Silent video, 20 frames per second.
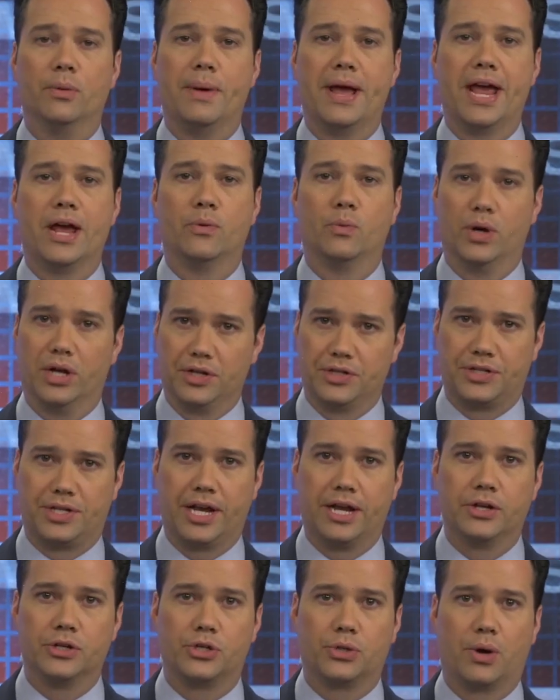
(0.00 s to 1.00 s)
man will
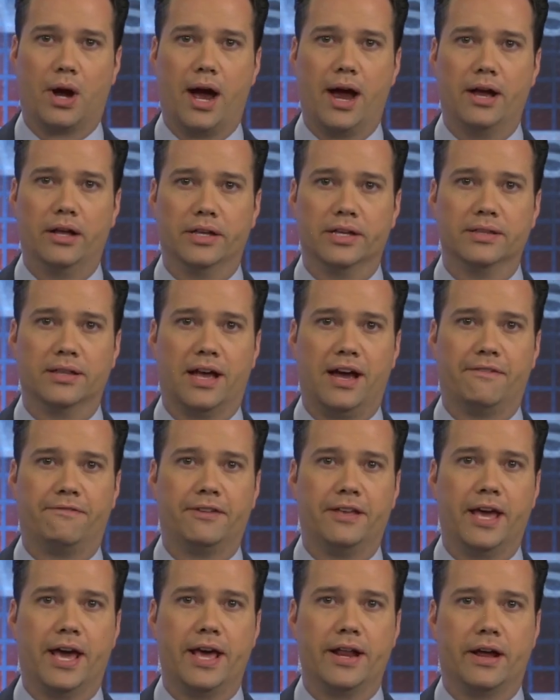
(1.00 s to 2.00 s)
stand trial in
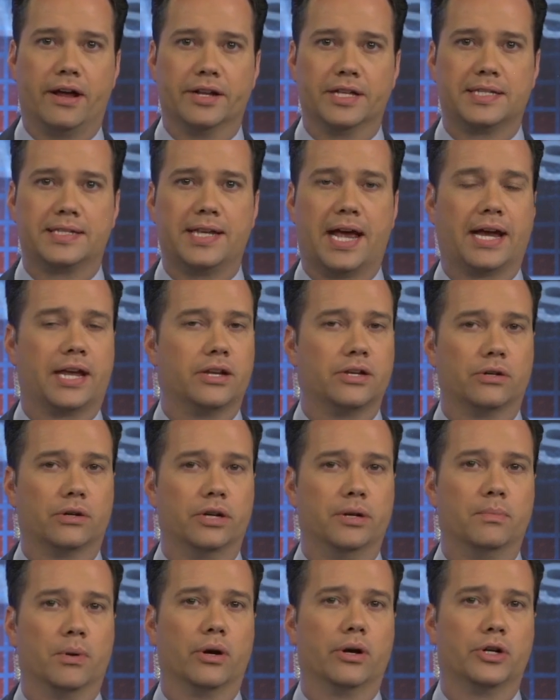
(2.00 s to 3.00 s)
Lafayette on a
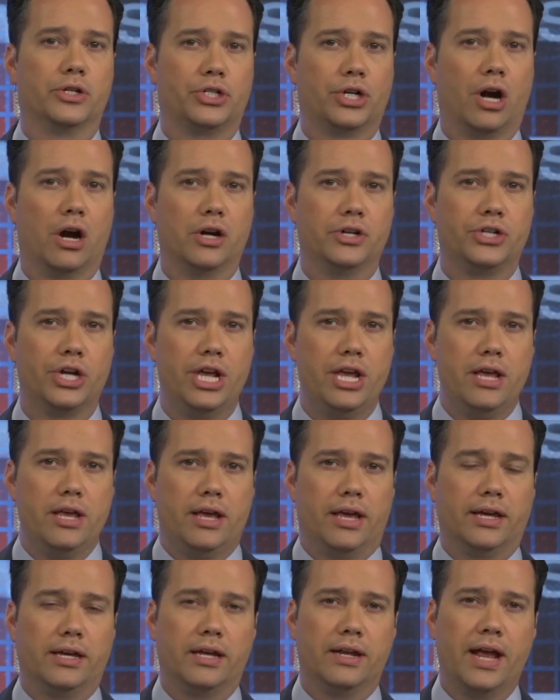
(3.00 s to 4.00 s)
second-degree murder charge
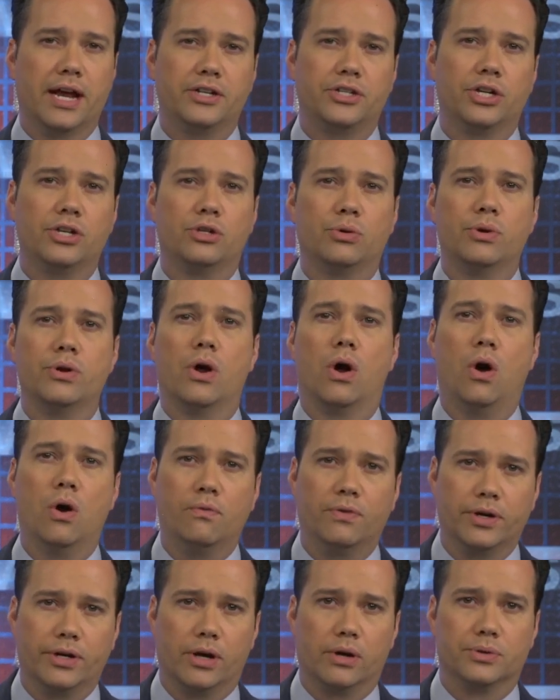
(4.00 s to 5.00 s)
in connection to an
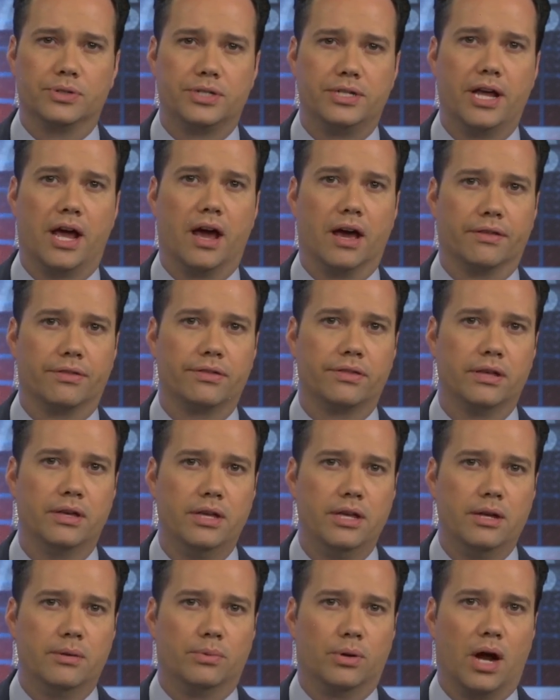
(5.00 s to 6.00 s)
overdose death.
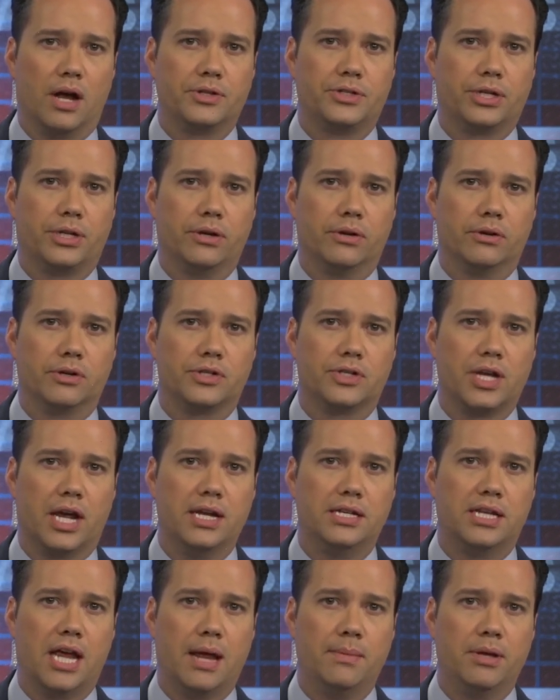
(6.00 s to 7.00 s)
Prosecutors
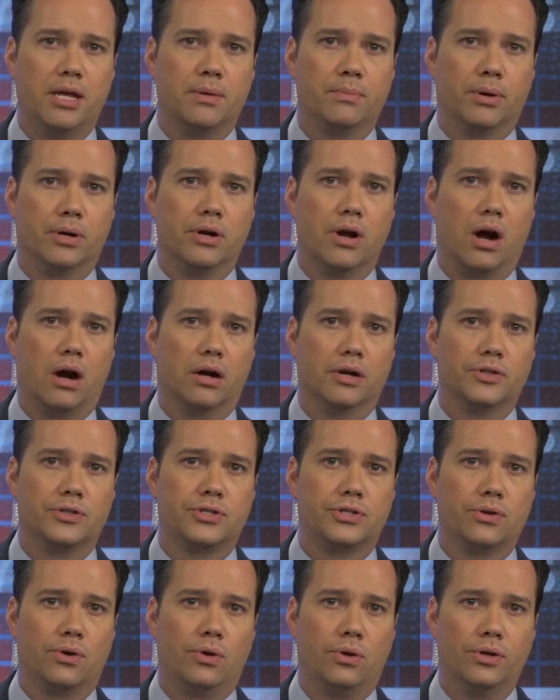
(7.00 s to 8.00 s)
say Damian Bernard
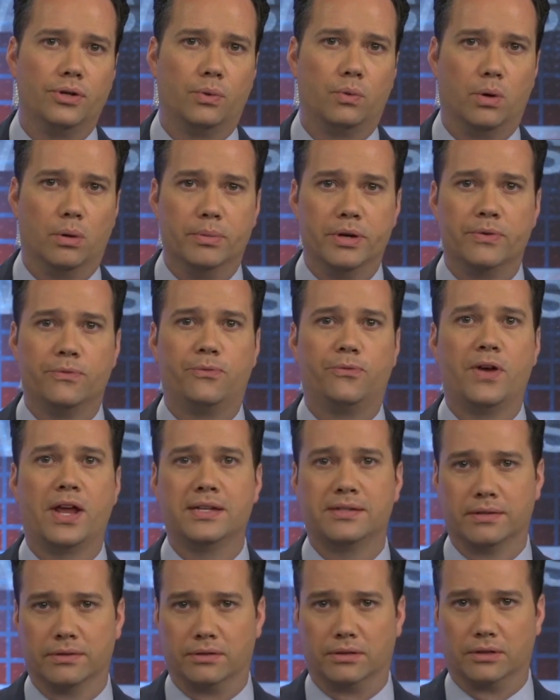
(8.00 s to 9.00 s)
sold a woman
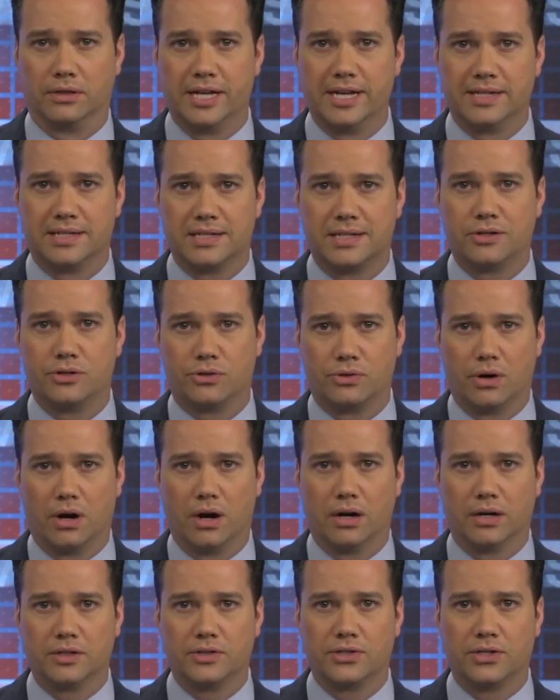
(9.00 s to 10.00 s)
fentanyl-laced
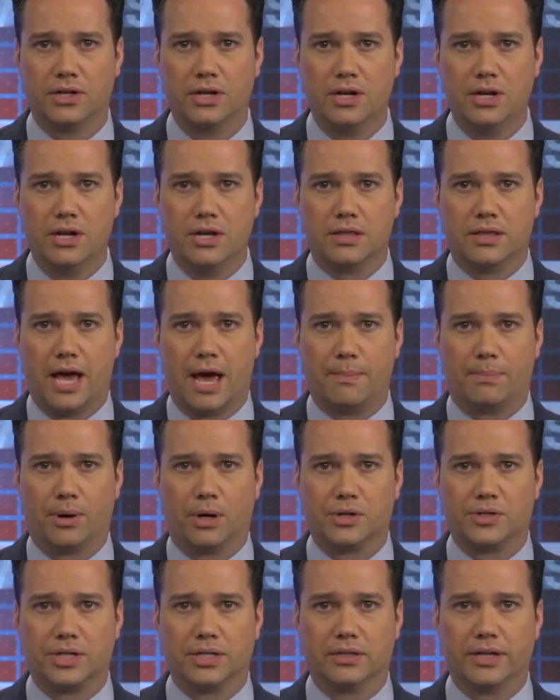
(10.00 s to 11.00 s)
drugs. That
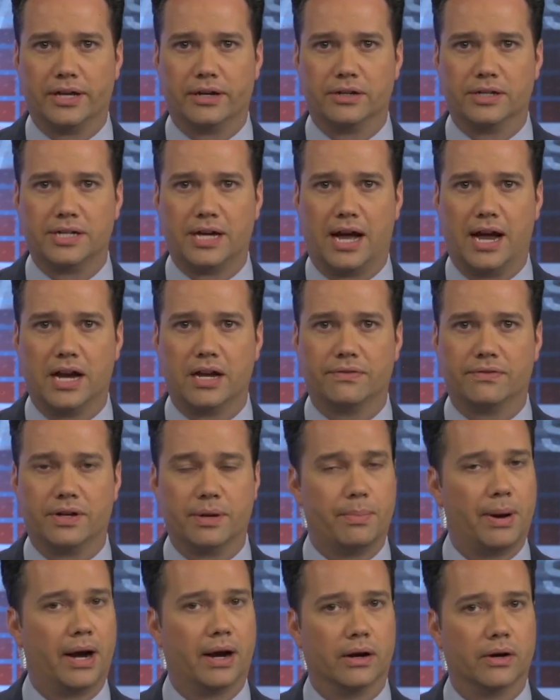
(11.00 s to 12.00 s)
person later died of an
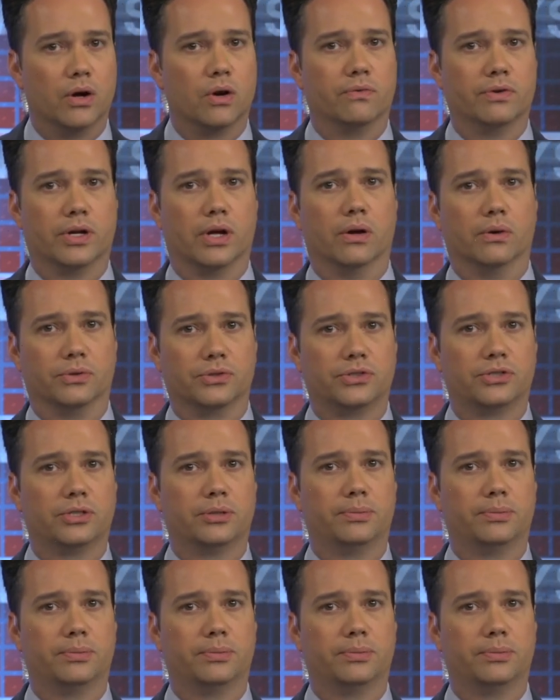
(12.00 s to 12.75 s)
apparent overdose.